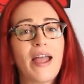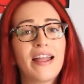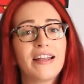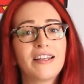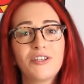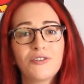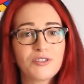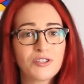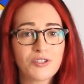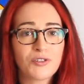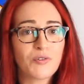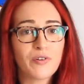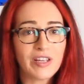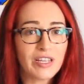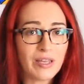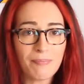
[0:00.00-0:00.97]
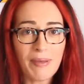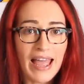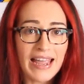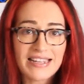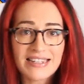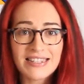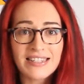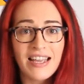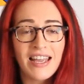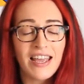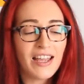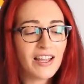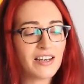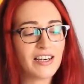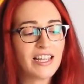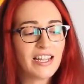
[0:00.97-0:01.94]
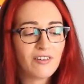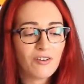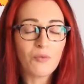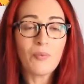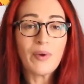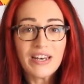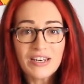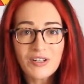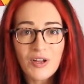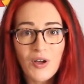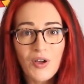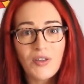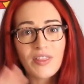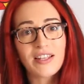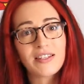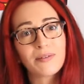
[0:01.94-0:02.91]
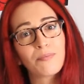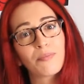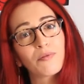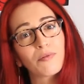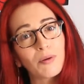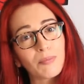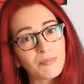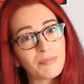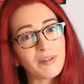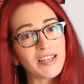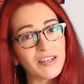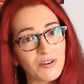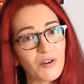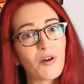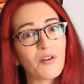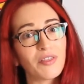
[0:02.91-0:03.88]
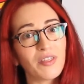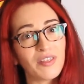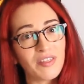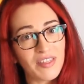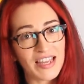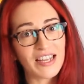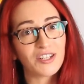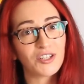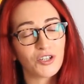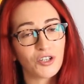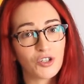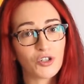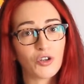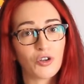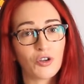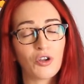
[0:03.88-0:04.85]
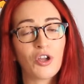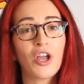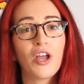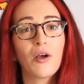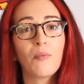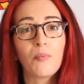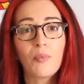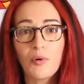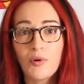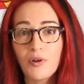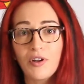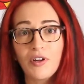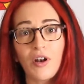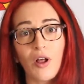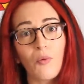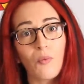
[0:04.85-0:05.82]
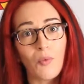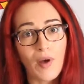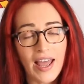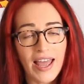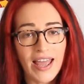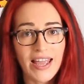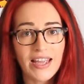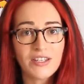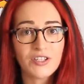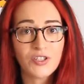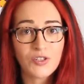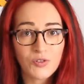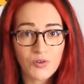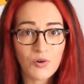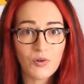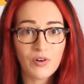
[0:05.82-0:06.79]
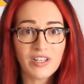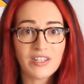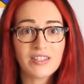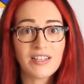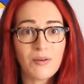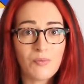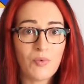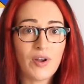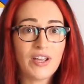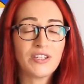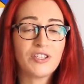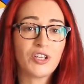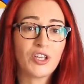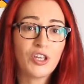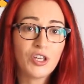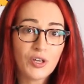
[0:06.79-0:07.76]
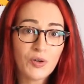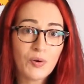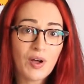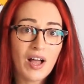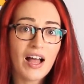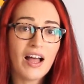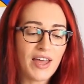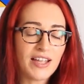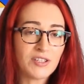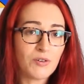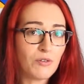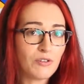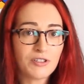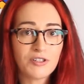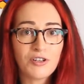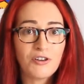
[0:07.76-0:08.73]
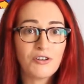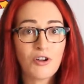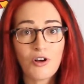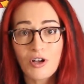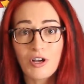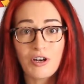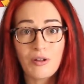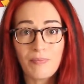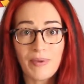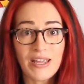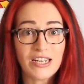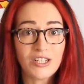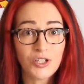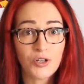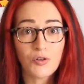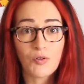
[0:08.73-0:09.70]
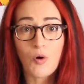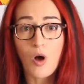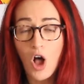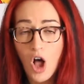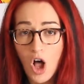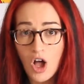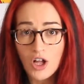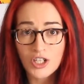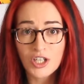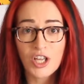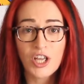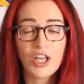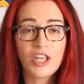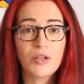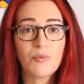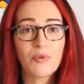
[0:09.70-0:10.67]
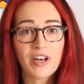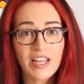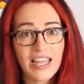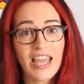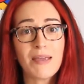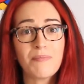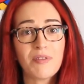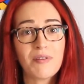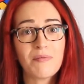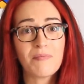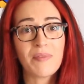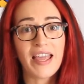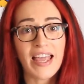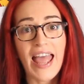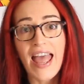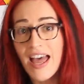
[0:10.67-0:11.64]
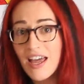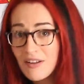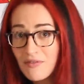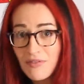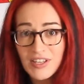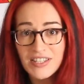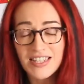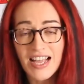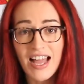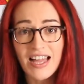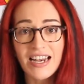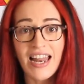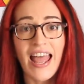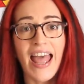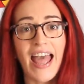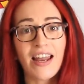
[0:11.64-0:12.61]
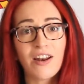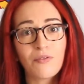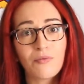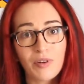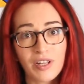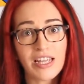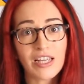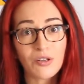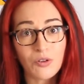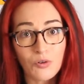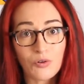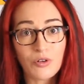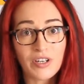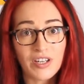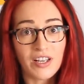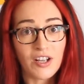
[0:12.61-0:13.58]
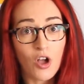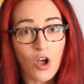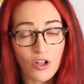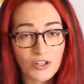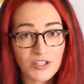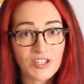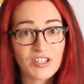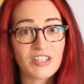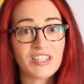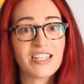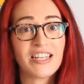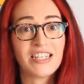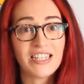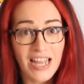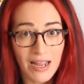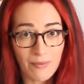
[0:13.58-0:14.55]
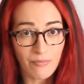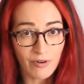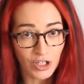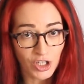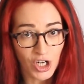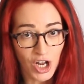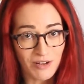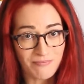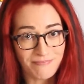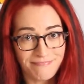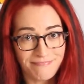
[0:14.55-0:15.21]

and you're storing your paints near a window, that's probably not the thing to do. Put it away, store it somewhere secure. That's also not going to be too hot. You want to keep them out of the sun at a really good constant temperature.